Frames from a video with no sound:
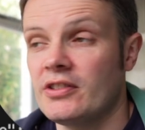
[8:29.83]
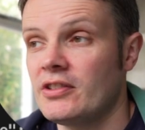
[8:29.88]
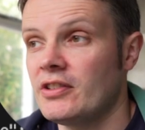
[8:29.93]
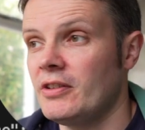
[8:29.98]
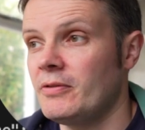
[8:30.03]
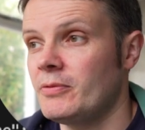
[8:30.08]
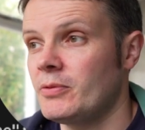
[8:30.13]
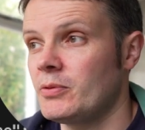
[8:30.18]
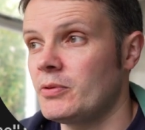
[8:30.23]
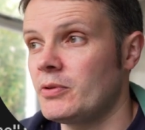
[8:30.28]

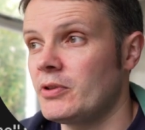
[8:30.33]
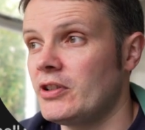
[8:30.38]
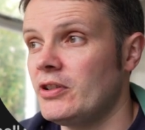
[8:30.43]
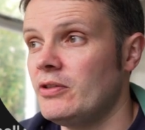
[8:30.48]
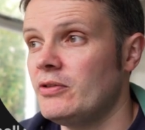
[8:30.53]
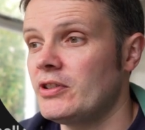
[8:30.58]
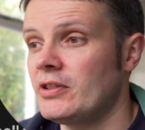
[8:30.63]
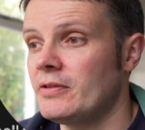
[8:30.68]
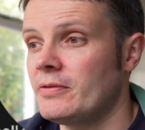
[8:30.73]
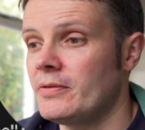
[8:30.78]
if we want to
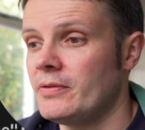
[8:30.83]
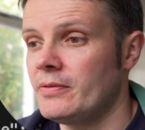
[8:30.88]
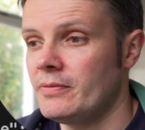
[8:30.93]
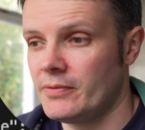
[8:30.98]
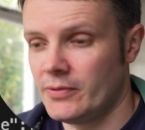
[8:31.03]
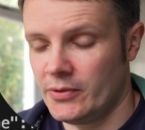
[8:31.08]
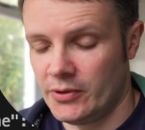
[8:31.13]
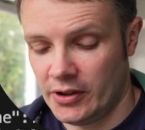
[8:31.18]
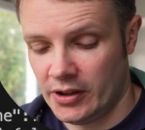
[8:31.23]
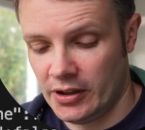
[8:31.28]
use it
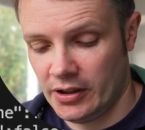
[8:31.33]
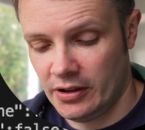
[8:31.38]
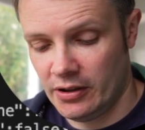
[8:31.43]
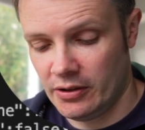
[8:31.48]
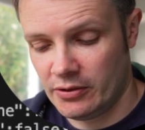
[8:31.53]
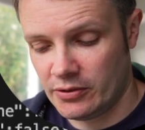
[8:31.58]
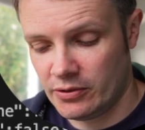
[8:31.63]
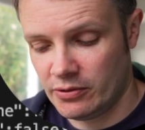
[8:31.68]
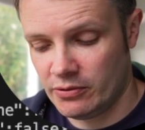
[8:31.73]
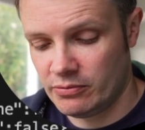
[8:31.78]
for our
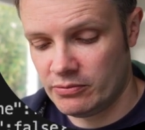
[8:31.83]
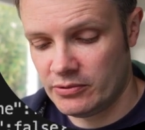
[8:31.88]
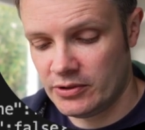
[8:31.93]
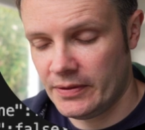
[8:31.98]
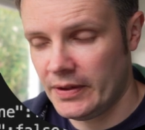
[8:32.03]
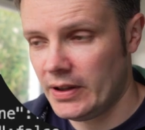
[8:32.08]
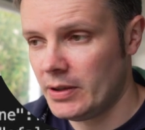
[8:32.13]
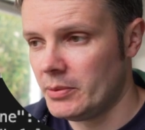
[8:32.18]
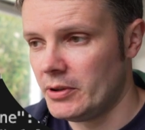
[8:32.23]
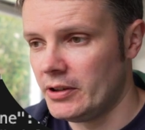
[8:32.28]
local
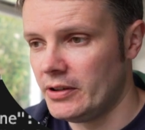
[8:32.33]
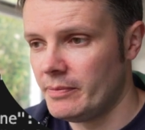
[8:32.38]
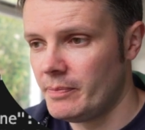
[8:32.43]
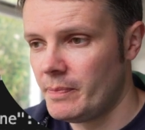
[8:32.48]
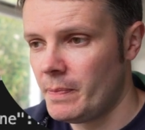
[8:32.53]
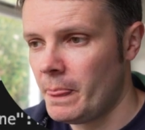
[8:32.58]
development.